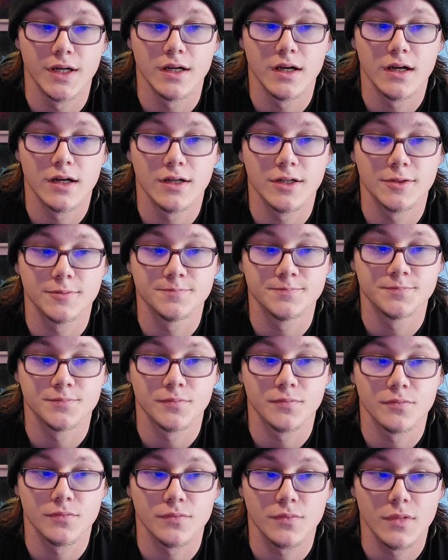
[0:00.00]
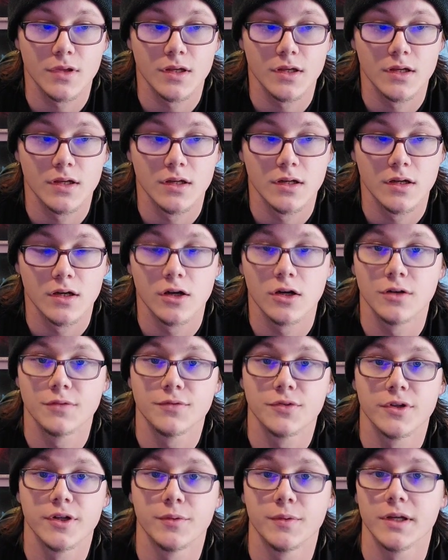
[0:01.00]
but
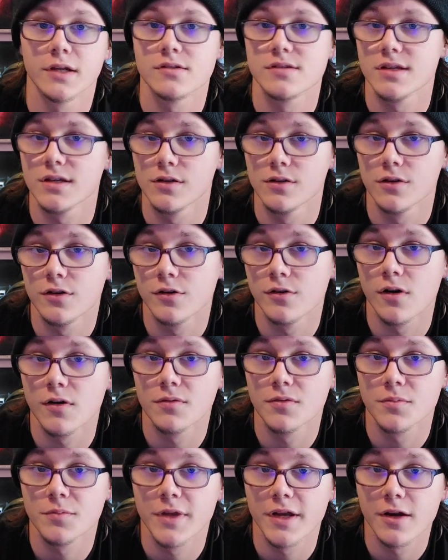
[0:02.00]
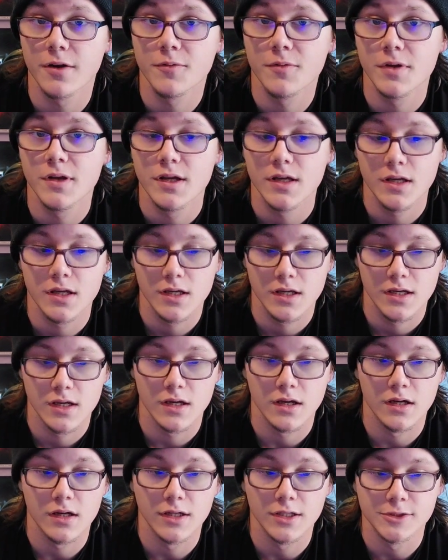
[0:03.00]
hopefully we continue to grow from there.
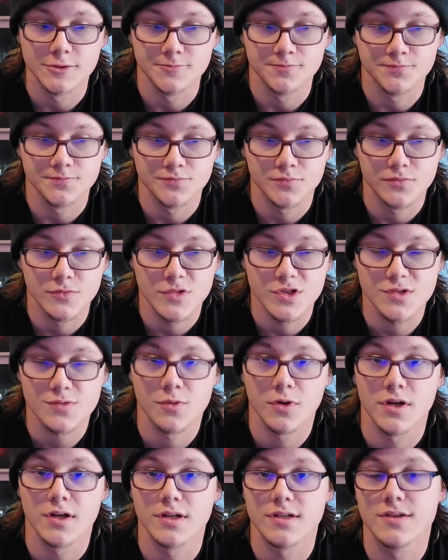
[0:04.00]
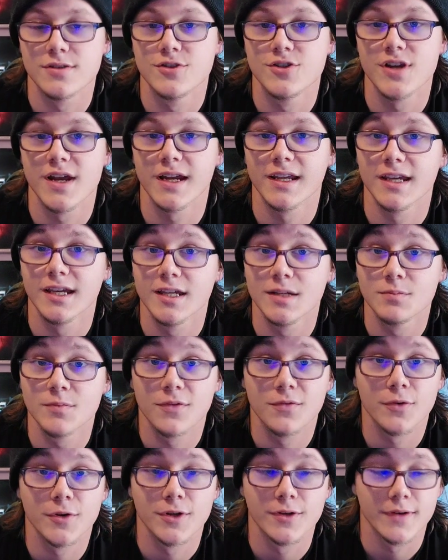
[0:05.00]
Just wanted to check
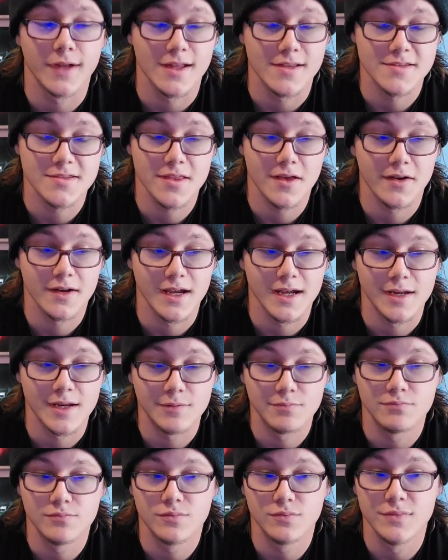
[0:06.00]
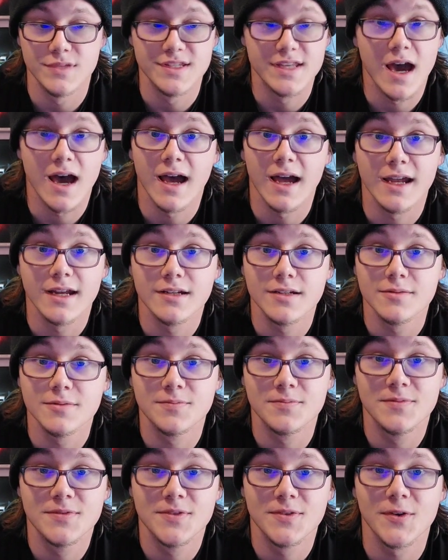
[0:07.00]
in before you guys thought I had died
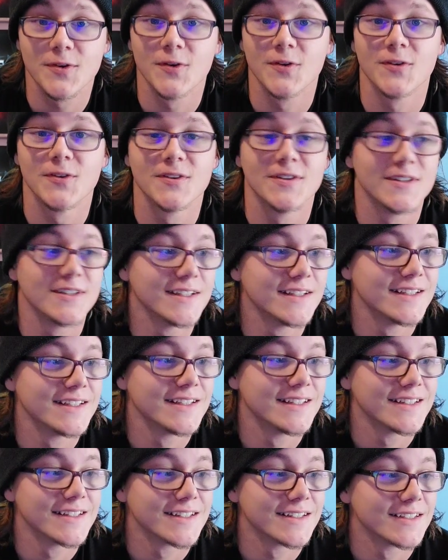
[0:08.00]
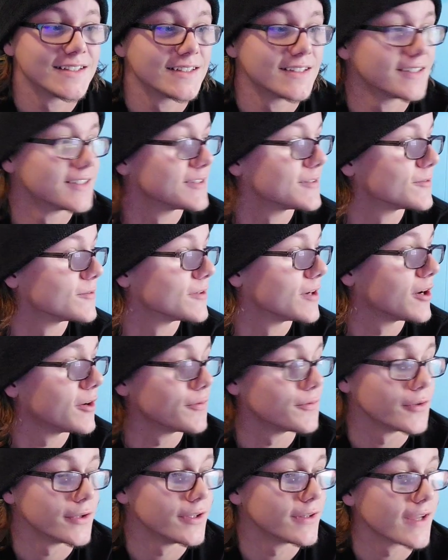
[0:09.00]
or
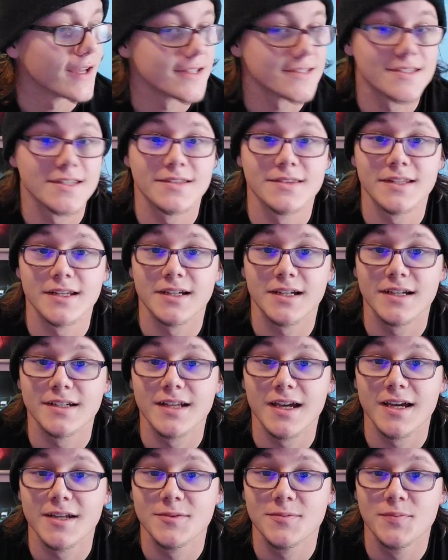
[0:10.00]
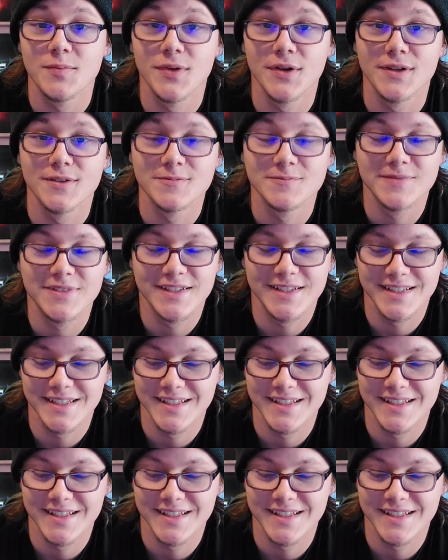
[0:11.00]
Hopefully you guys didn't think I died, but